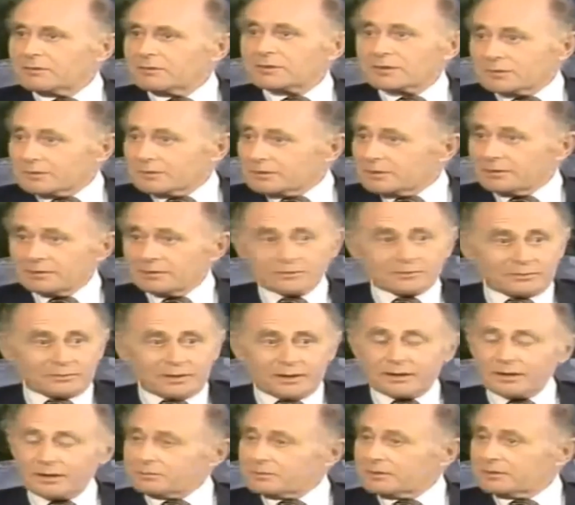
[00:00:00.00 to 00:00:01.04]
which continues
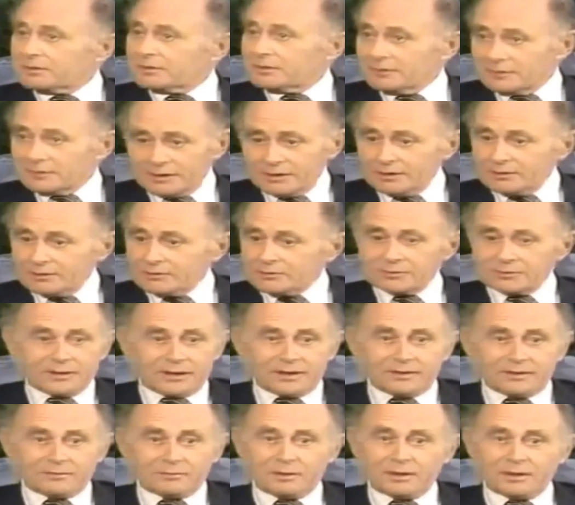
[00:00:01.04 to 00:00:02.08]
right up to today,
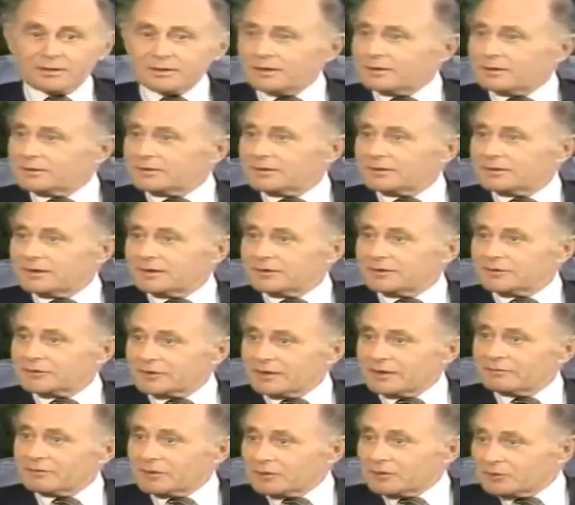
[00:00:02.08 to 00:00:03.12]
July 1,
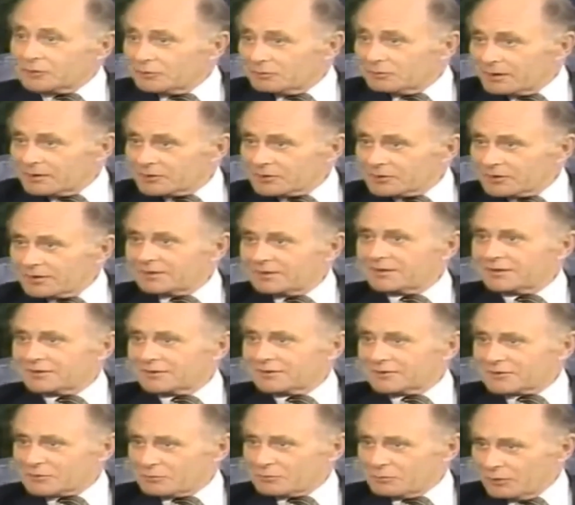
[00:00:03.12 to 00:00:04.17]
1987, and you mentioned, I
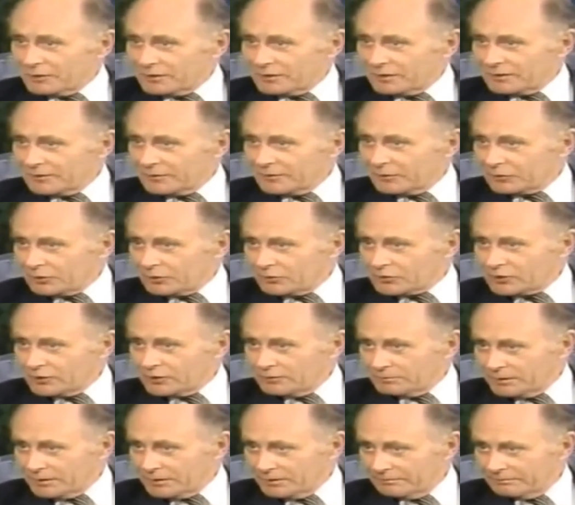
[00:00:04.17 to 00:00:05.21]
think, this morning, the
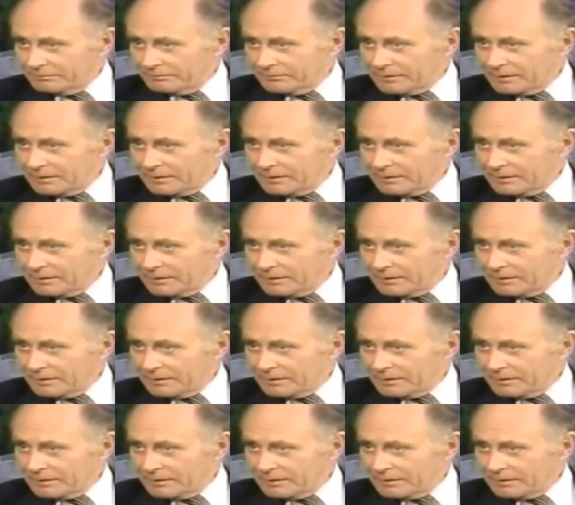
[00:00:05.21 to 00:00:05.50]
Toshiba